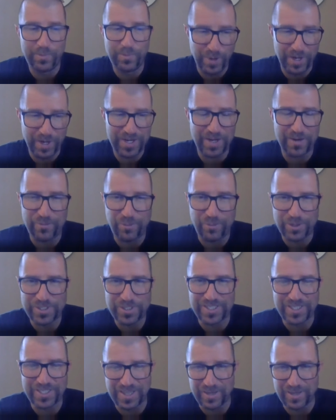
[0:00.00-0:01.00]

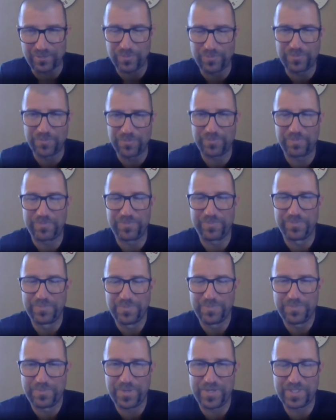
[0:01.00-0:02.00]
unfortunately, the
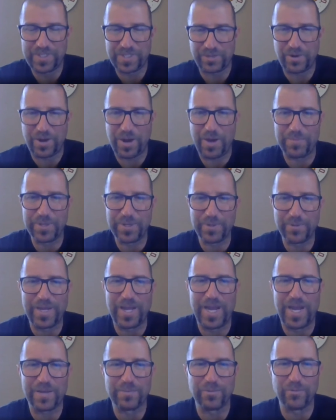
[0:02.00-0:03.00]
piece of crap mill we
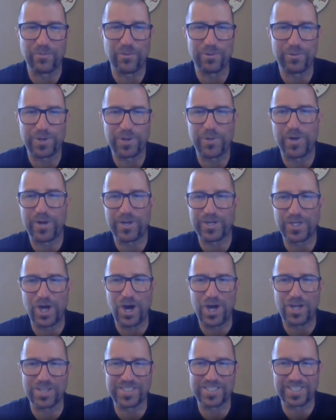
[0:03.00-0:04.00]
had before required
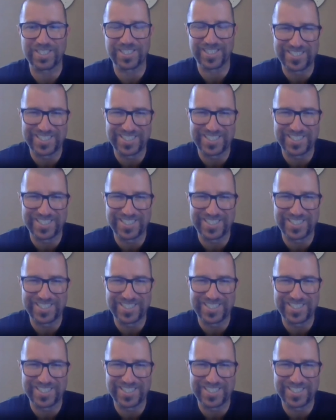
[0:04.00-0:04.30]
constant